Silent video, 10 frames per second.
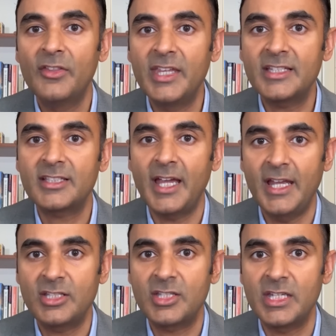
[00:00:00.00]
This
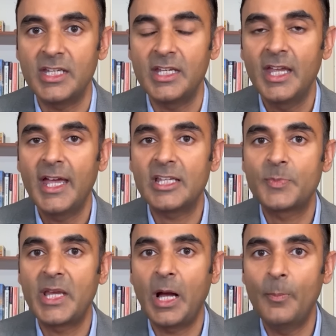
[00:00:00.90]
entity has
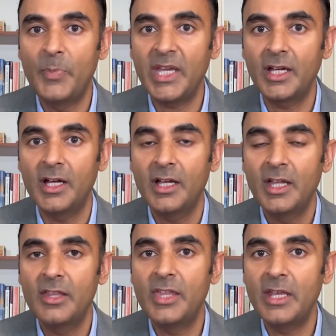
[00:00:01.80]
become bigger
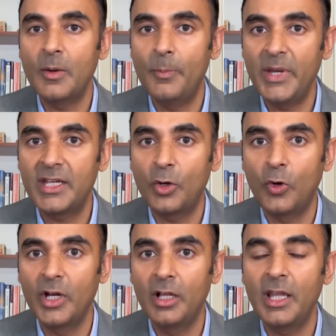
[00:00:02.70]
than big
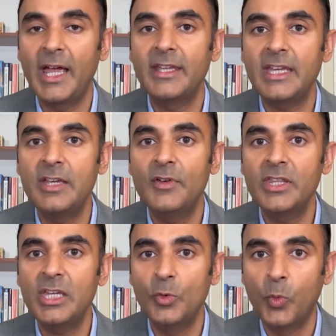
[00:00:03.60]
oil and even
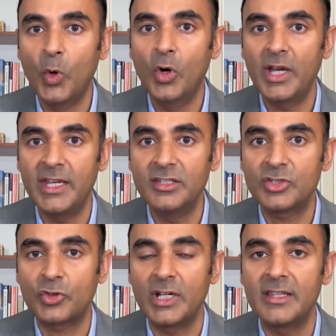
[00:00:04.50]
the war industry.